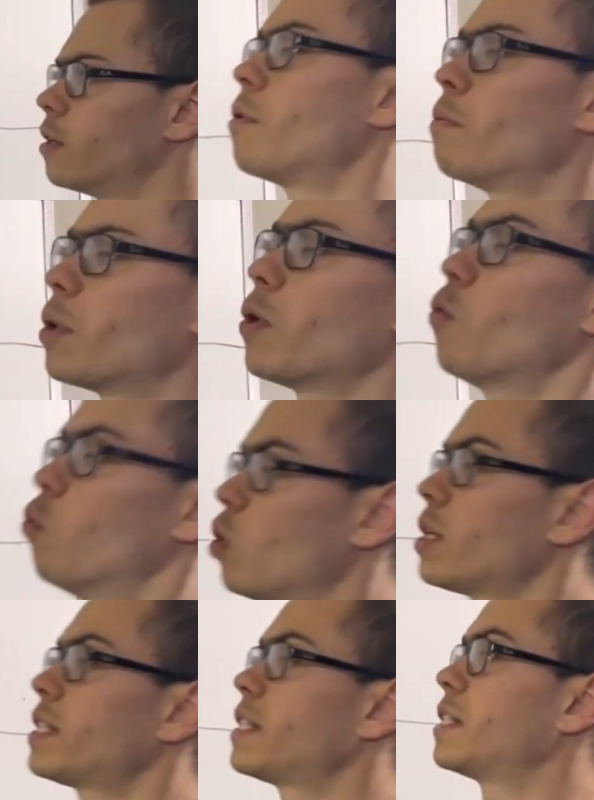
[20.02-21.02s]
But
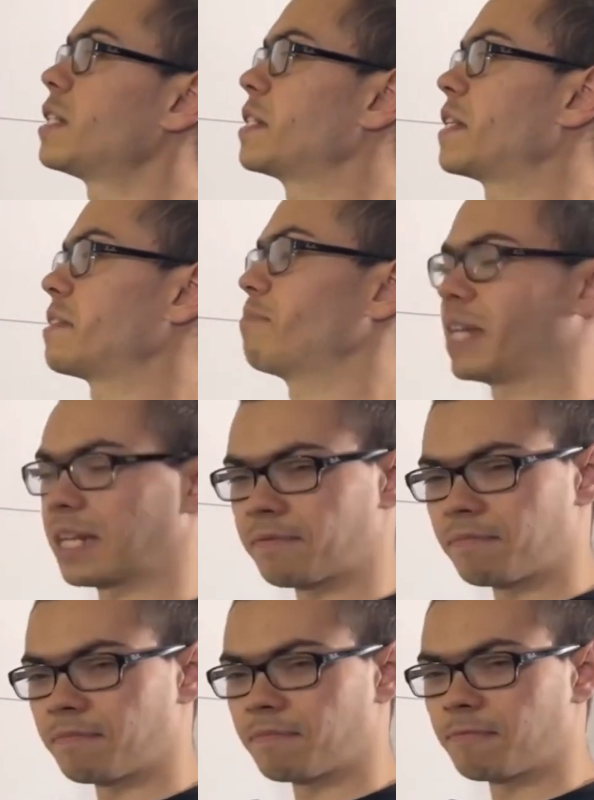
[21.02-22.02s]
what does this mean?
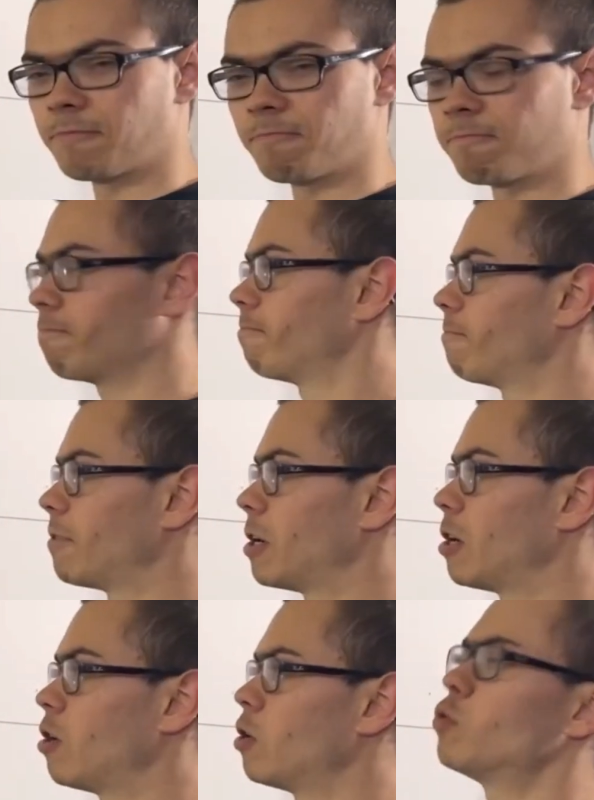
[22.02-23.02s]

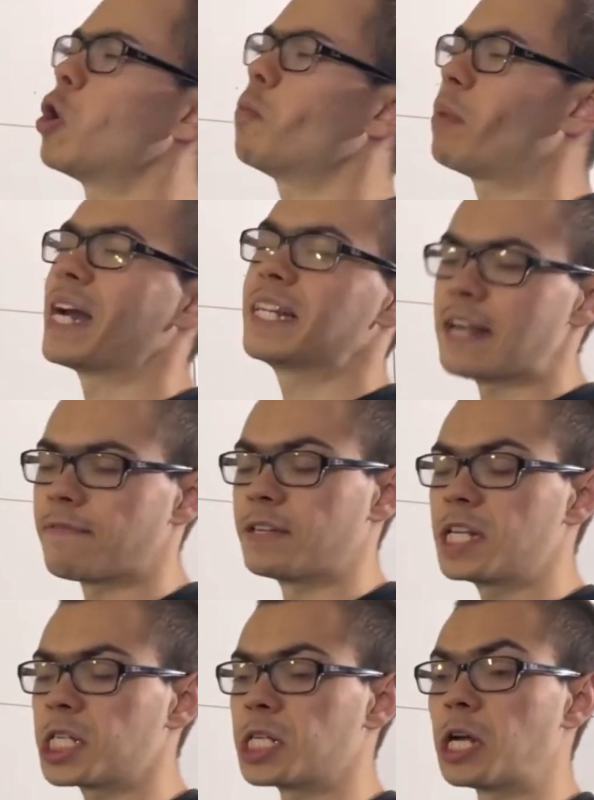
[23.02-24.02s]
Well, by
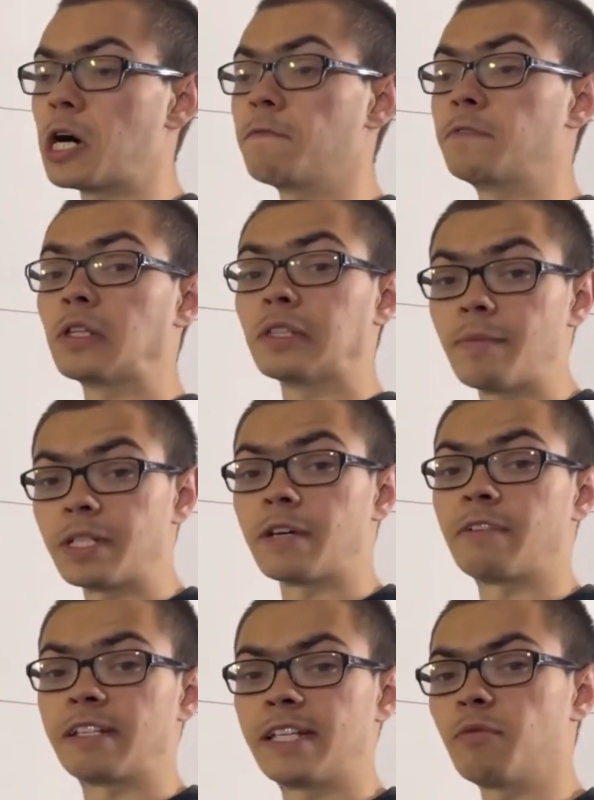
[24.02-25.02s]
definition of the limit of
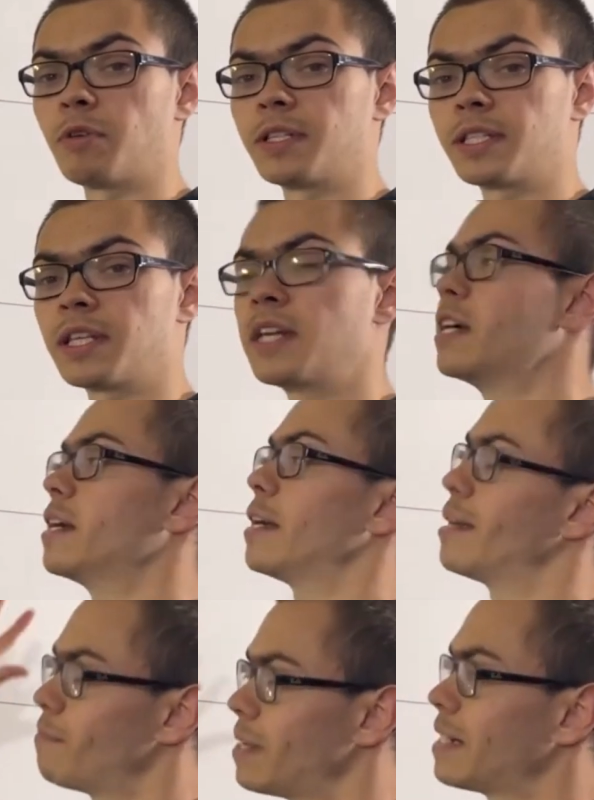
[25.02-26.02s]
a sequence,
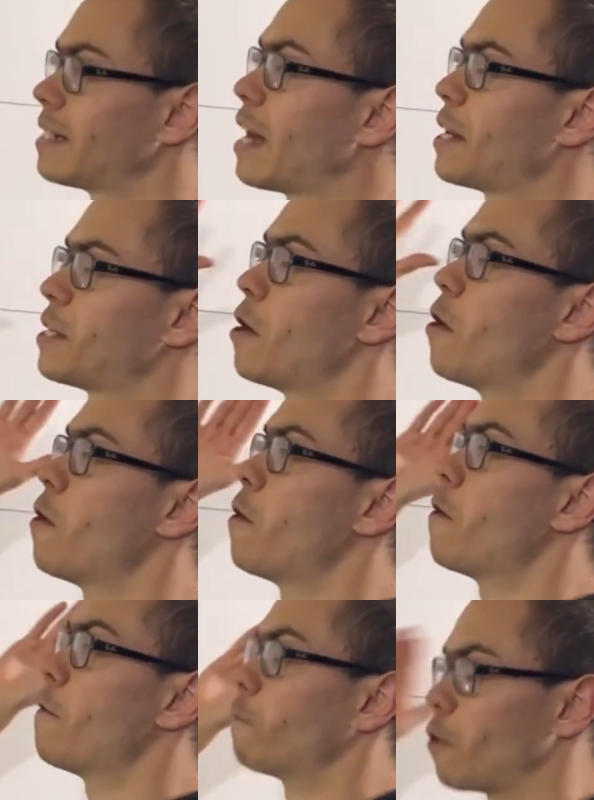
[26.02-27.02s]
it means that
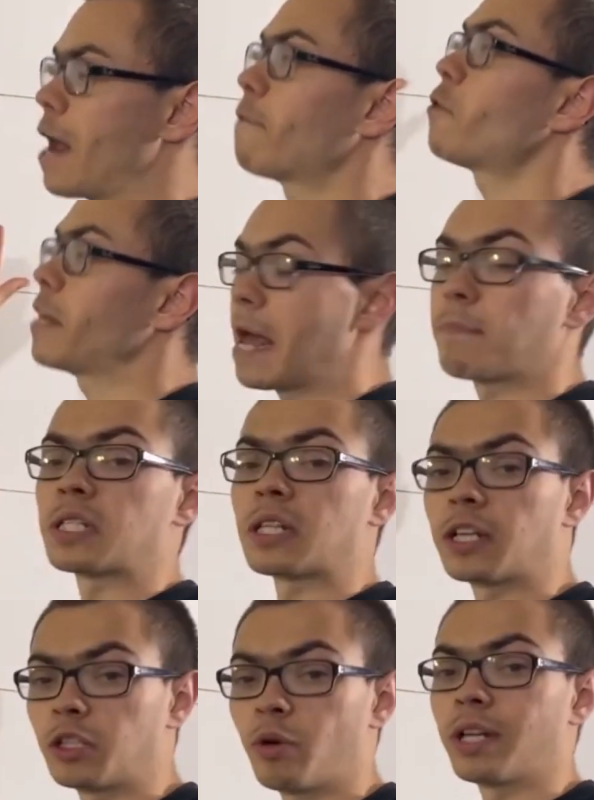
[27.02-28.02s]
for every
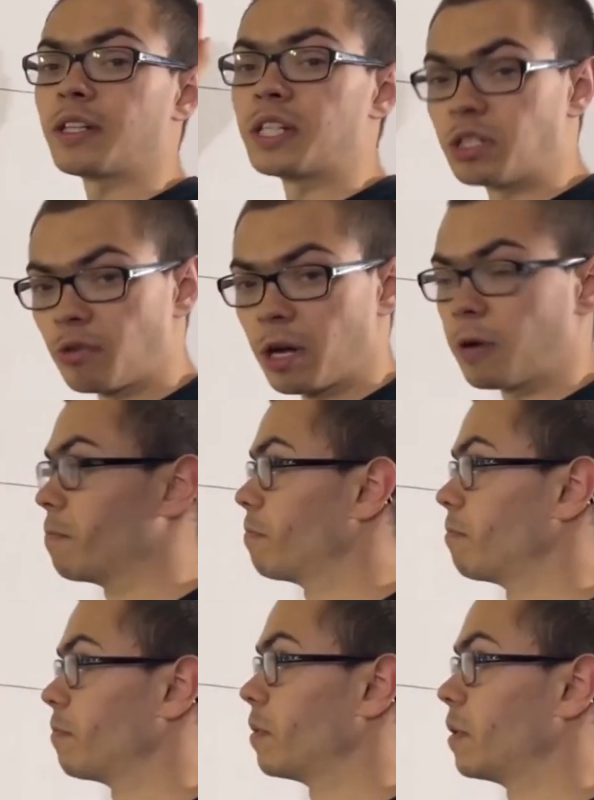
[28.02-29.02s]
epsilon greater than 0,
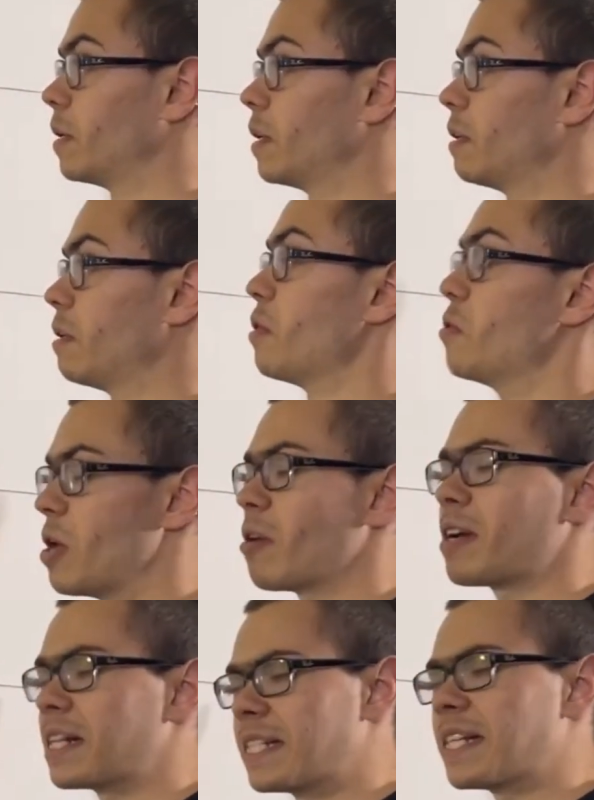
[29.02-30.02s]
there
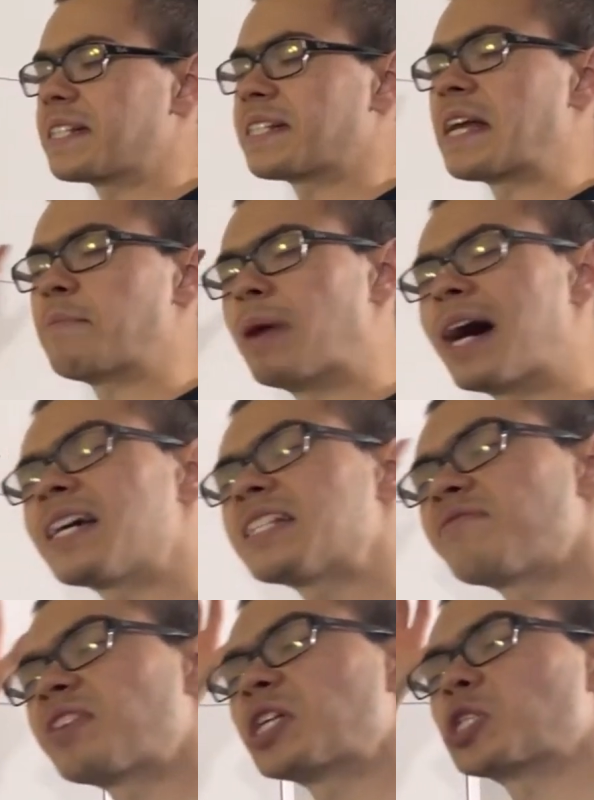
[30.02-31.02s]
exists a
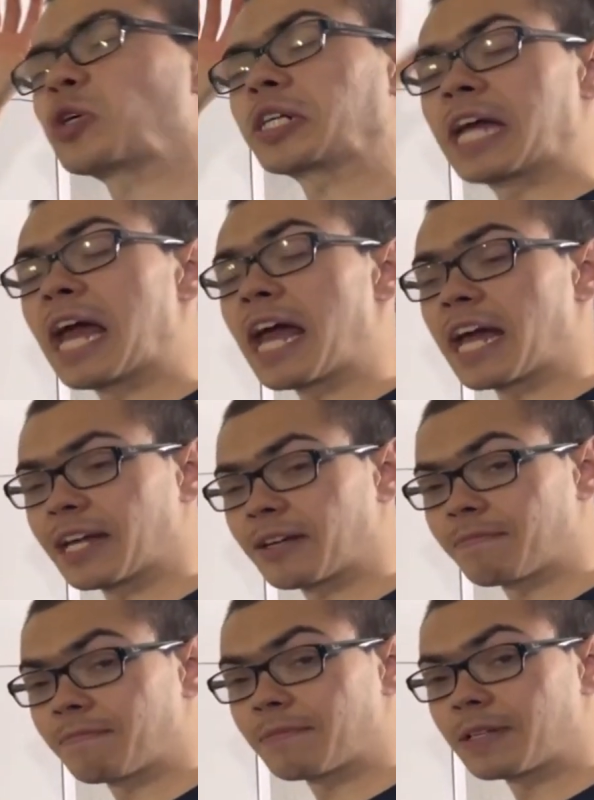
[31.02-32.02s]
positive integer k,
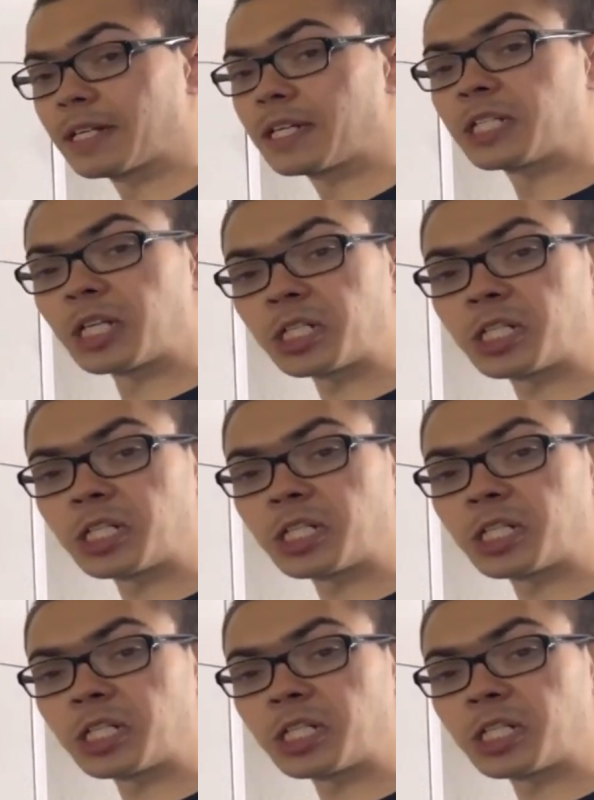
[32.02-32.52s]
such